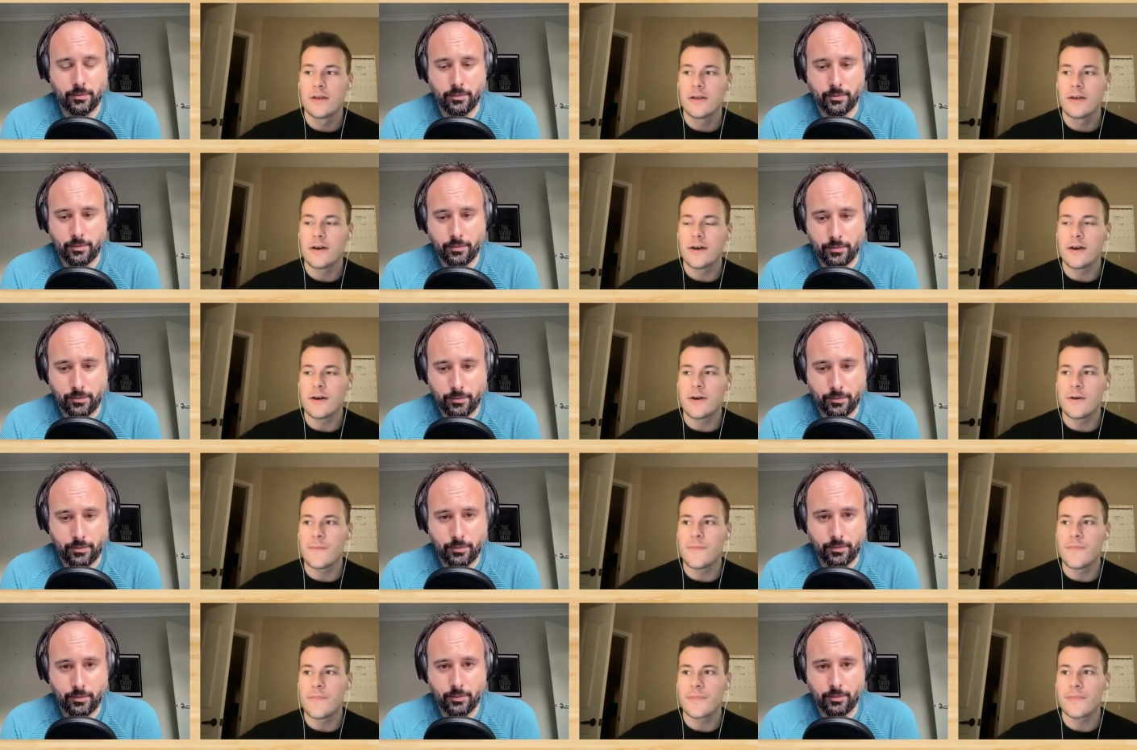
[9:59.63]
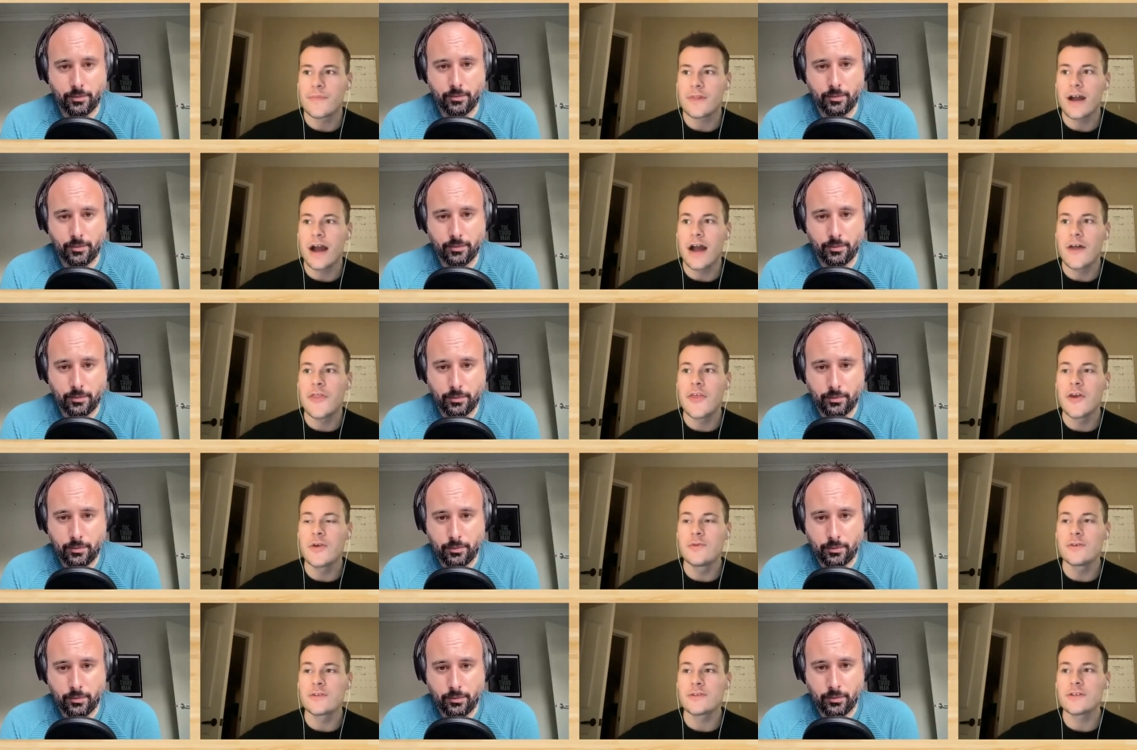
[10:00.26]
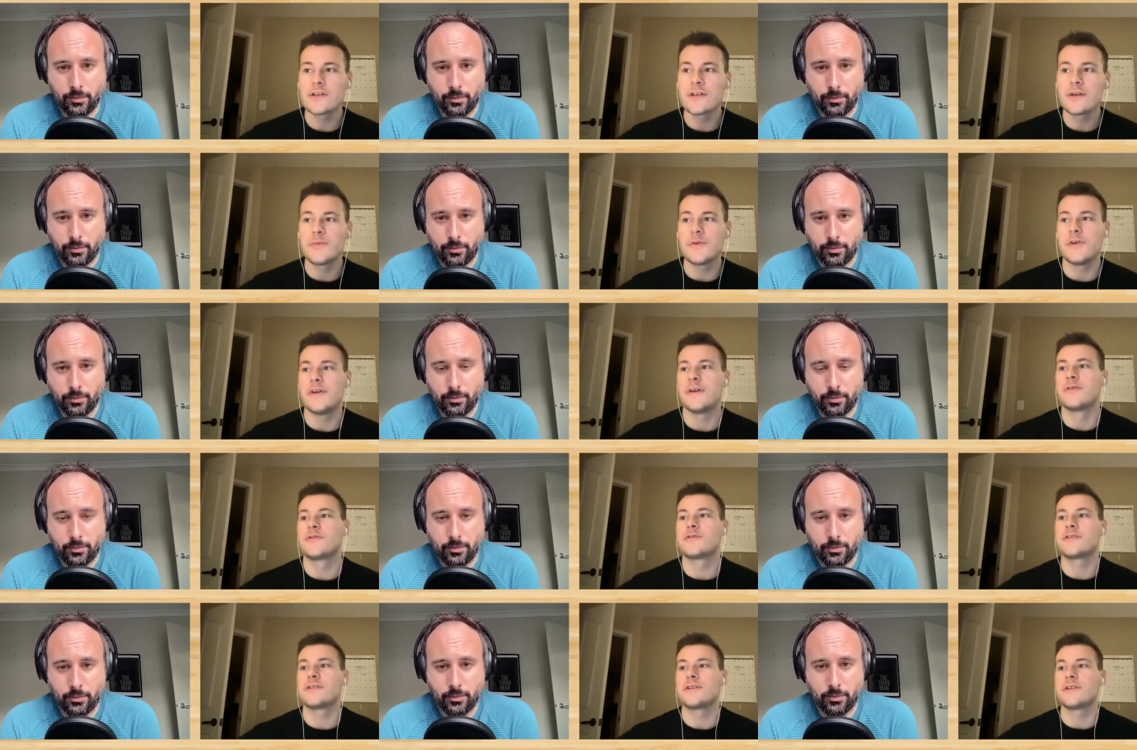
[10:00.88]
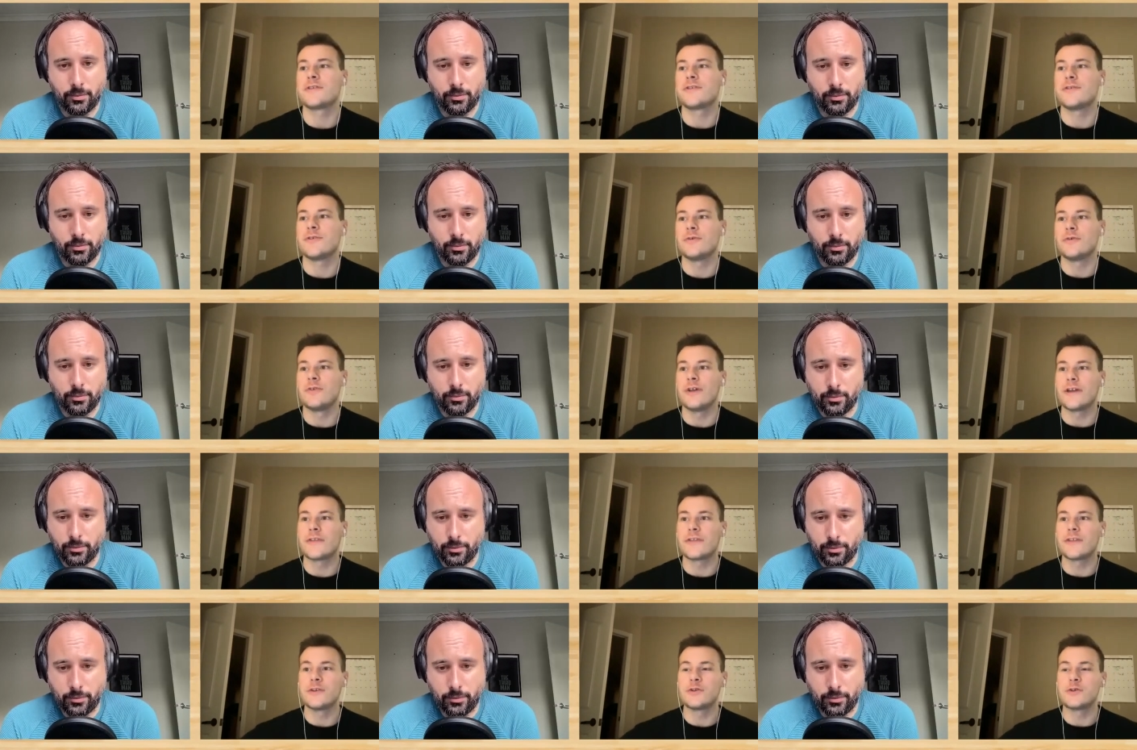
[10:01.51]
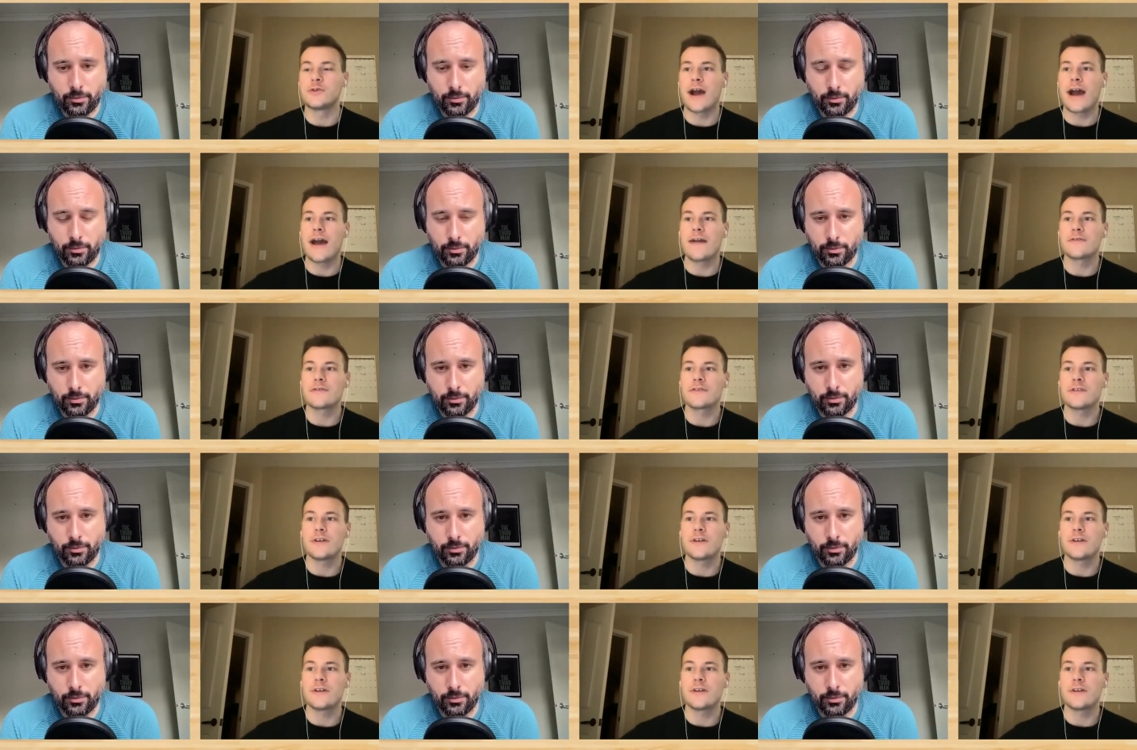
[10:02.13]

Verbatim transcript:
Speaker 1: Um, I think what's going to be interesting too, like the drive